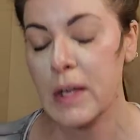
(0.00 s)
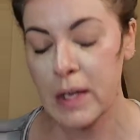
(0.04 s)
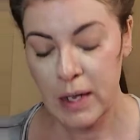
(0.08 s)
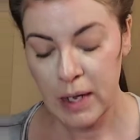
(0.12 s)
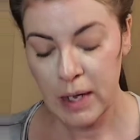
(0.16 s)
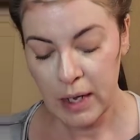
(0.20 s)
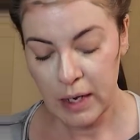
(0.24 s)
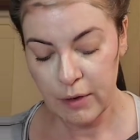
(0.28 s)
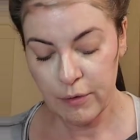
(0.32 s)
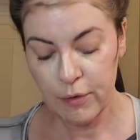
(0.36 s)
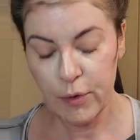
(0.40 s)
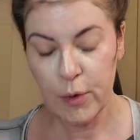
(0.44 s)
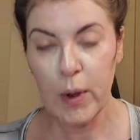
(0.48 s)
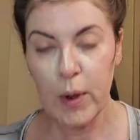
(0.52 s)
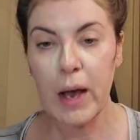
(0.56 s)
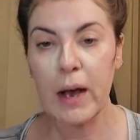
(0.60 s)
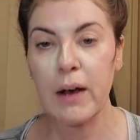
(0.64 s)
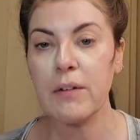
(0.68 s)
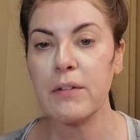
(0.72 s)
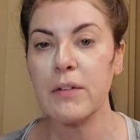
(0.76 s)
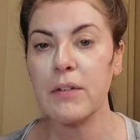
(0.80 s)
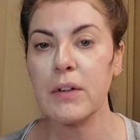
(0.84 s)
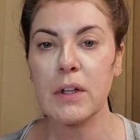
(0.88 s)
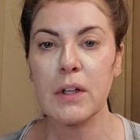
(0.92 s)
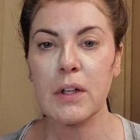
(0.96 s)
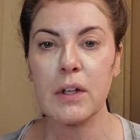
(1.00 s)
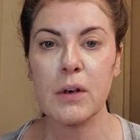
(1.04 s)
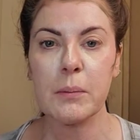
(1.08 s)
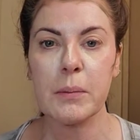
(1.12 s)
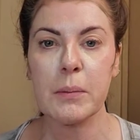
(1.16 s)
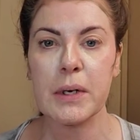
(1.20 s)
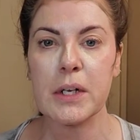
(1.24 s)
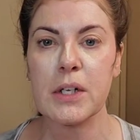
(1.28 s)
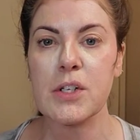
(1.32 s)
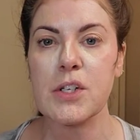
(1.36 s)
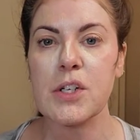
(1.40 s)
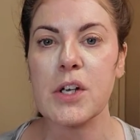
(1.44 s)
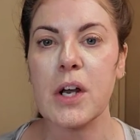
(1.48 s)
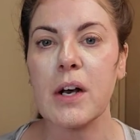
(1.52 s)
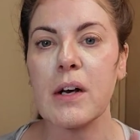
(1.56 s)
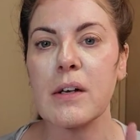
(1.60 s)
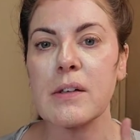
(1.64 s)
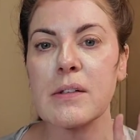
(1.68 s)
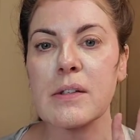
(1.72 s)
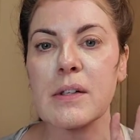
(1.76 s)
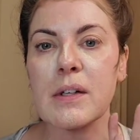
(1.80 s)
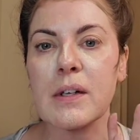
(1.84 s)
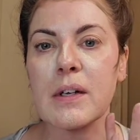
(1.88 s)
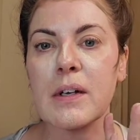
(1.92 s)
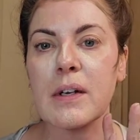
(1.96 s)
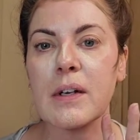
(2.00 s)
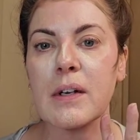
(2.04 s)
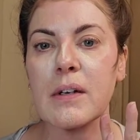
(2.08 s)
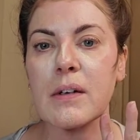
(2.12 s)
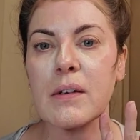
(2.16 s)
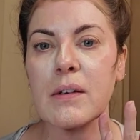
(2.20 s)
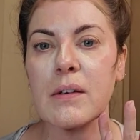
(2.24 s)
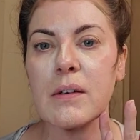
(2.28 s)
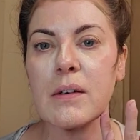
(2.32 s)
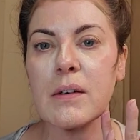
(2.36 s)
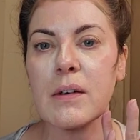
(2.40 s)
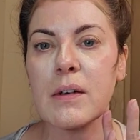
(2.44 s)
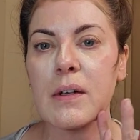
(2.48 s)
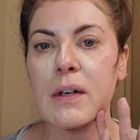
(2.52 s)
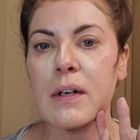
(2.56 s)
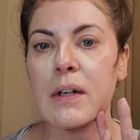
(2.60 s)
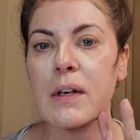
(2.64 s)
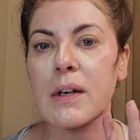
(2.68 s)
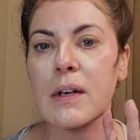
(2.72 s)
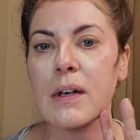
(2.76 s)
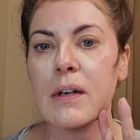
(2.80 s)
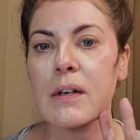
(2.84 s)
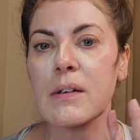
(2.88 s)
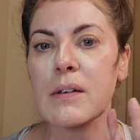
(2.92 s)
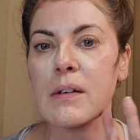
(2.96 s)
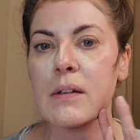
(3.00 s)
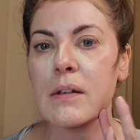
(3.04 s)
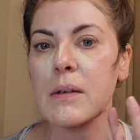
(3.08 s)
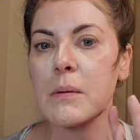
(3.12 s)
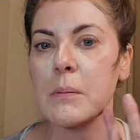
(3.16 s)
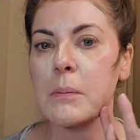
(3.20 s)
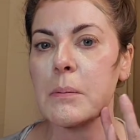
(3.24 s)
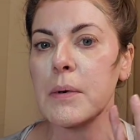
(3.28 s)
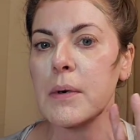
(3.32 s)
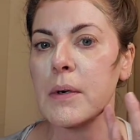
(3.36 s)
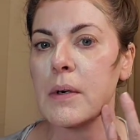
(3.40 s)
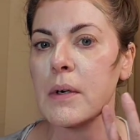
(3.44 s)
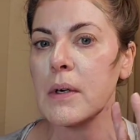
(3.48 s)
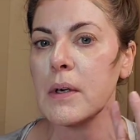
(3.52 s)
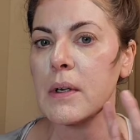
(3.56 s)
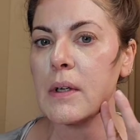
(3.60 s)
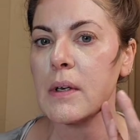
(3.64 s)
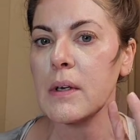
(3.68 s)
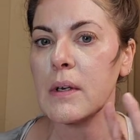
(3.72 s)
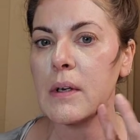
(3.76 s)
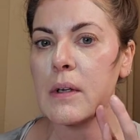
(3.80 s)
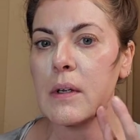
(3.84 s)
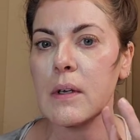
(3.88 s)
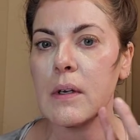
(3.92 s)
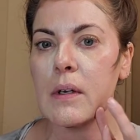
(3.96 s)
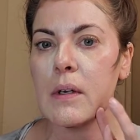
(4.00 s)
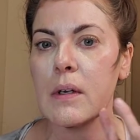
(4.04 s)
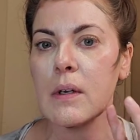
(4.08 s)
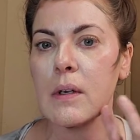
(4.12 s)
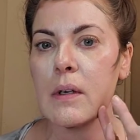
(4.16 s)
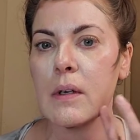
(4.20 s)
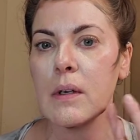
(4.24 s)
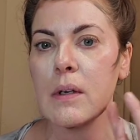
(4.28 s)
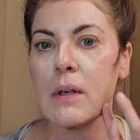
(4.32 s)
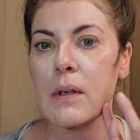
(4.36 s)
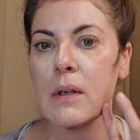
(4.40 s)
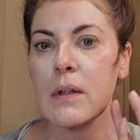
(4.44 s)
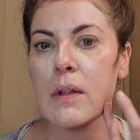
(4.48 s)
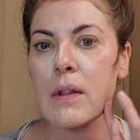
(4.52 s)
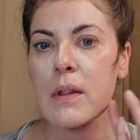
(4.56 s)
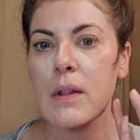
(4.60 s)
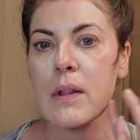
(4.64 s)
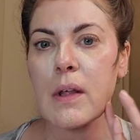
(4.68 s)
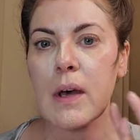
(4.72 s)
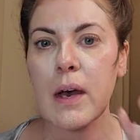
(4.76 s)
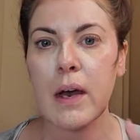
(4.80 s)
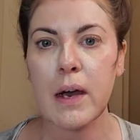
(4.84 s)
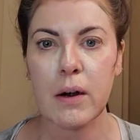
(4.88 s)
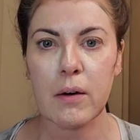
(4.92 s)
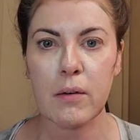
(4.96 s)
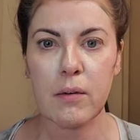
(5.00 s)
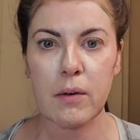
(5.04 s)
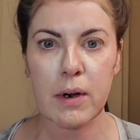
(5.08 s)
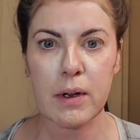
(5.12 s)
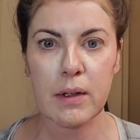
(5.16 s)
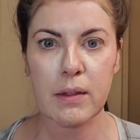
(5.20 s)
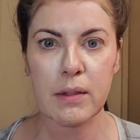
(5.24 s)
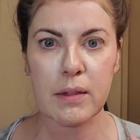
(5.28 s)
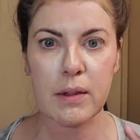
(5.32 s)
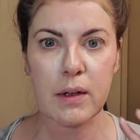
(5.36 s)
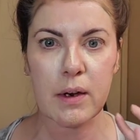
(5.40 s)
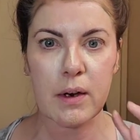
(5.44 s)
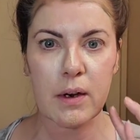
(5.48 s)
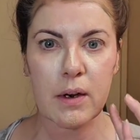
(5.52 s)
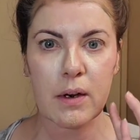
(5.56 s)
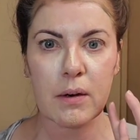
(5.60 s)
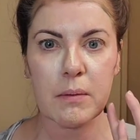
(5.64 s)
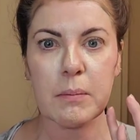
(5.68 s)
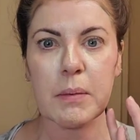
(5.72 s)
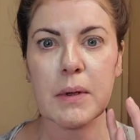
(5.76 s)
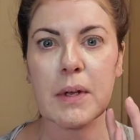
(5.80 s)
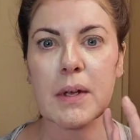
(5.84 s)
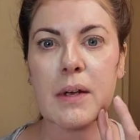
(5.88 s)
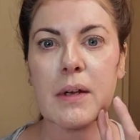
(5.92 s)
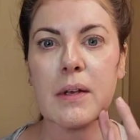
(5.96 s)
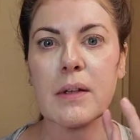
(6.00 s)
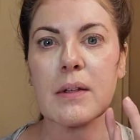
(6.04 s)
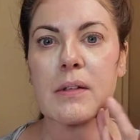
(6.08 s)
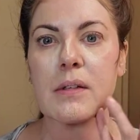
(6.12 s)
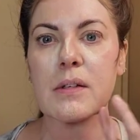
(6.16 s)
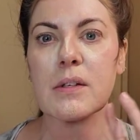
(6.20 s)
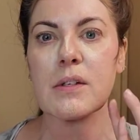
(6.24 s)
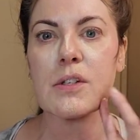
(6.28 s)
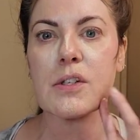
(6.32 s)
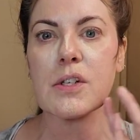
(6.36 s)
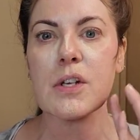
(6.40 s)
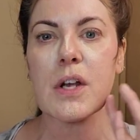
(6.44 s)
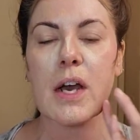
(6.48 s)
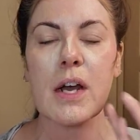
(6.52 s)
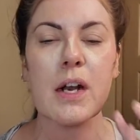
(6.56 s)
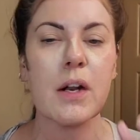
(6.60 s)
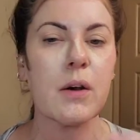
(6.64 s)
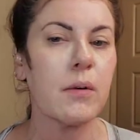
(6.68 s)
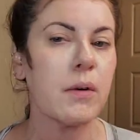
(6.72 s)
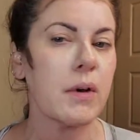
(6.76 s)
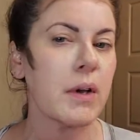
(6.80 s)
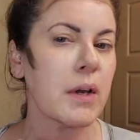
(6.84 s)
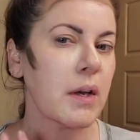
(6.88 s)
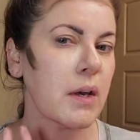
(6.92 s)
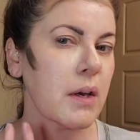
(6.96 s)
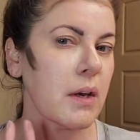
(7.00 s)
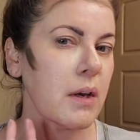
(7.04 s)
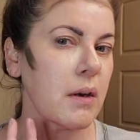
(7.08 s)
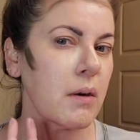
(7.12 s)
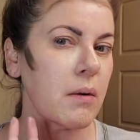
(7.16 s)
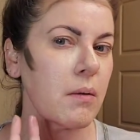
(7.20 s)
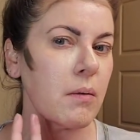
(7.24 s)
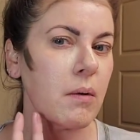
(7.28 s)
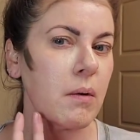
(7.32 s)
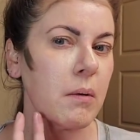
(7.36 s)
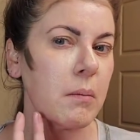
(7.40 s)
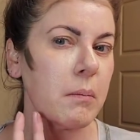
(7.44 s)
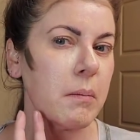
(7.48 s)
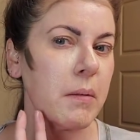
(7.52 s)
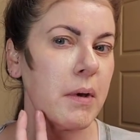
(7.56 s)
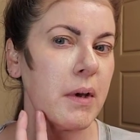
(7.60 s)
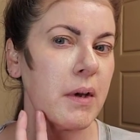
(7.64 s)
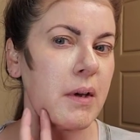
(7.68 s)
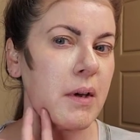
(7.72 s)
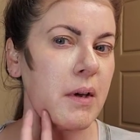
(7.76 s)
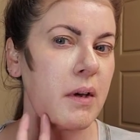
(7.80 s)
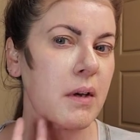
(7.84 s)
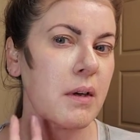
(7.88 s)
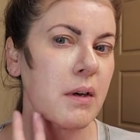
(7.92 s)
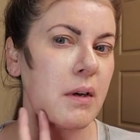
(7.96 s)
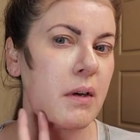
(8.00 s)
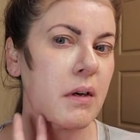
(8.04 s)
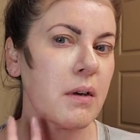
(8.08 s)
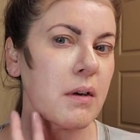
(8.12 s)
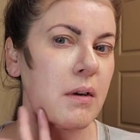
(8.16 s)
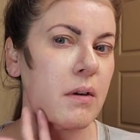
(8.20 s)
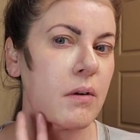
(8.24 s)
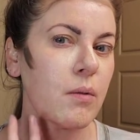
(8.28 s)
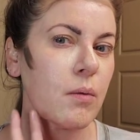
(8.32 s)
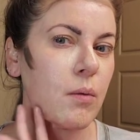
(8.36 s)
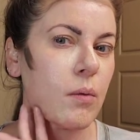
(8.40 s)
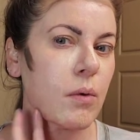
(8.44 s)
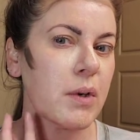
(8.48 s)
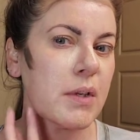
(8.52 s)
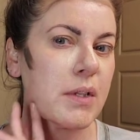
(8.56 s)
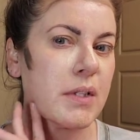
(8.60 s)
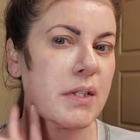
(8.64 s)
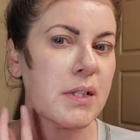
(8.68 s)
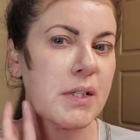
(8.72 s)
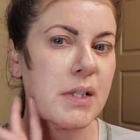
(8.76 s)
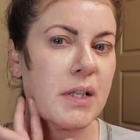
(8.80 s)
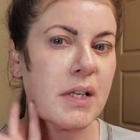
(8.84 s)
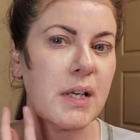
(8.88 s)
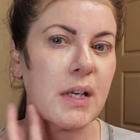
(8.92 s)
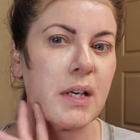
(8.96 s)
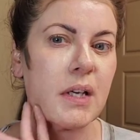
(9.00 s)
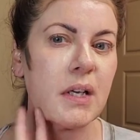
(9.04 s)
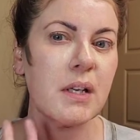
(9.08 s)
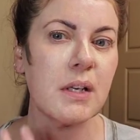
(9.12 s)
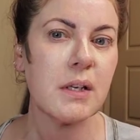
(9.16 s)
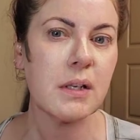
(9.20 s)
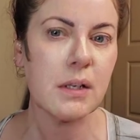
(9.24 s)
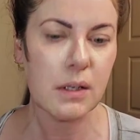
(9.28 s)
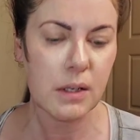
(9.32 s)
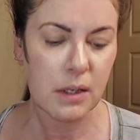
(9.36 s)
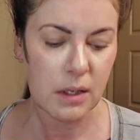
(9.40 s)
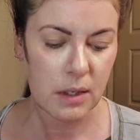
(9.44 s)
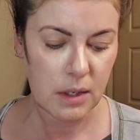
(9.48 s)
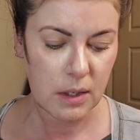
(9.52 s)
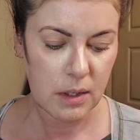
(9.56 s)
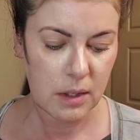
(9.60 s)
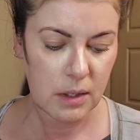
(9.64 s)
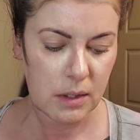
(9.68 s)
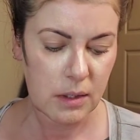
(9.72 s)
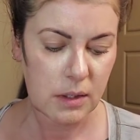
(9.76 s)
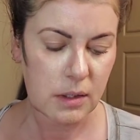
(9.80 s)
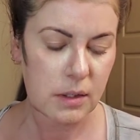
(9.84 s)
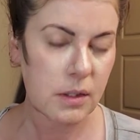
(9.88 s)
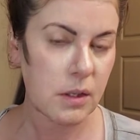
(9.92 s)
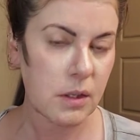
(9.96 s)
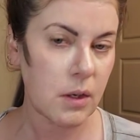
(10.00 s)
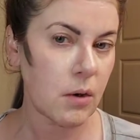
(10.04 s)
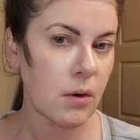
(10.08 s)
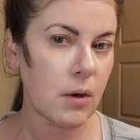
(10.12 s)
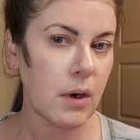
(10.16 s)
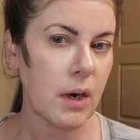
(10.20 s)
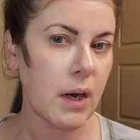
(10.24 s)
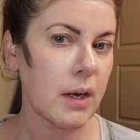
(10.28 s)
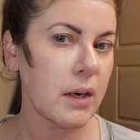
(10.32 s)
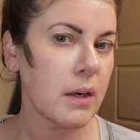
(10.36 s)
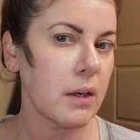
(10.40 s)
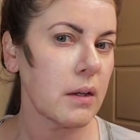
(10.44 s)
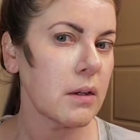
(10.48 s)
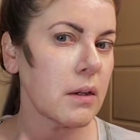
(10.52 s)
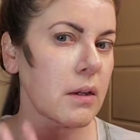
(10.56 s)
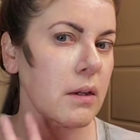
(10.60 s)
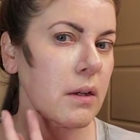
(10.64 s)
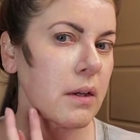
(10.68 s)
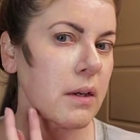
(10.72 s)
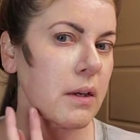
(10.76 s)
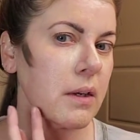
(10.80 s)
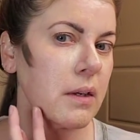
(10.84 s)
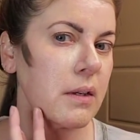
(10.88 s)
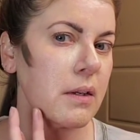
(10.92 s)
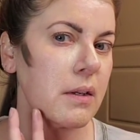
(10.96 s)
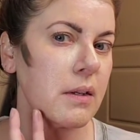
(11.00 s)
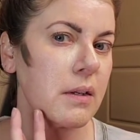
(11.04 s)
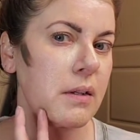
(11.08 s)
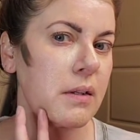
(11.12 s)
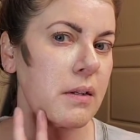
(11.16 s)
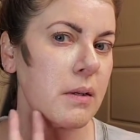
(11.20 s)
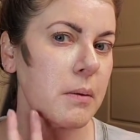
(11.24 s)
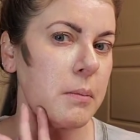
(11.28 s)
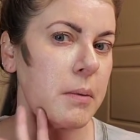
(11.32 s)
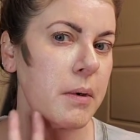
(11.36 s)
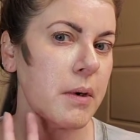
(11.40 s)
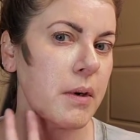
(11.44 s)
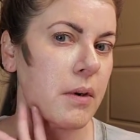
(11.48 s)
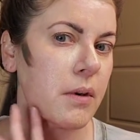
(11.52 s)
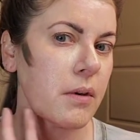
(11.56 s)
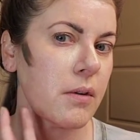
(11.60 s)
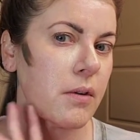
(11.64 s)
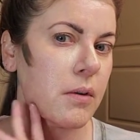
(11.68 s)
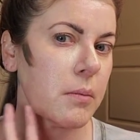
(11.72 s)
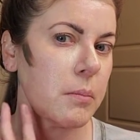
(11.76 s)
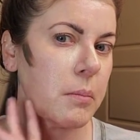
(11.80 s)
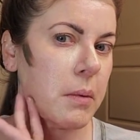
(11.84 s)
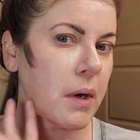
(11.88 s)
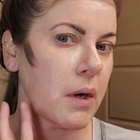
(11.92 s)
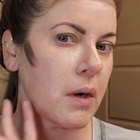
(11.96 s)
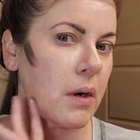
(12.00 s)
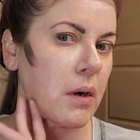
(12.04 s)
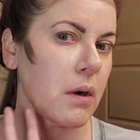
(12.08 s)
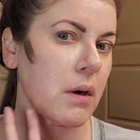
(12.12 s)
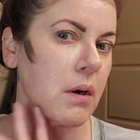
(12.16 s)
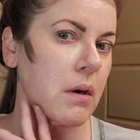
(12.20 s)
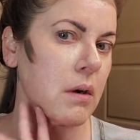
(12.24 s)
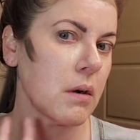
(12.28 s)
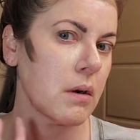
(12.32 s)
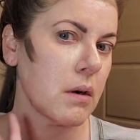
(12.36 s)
And if you have a little bit of gels like I do, you can actually put that right there because shadowing it will make it recede. So it'll kind of look like it disappears better.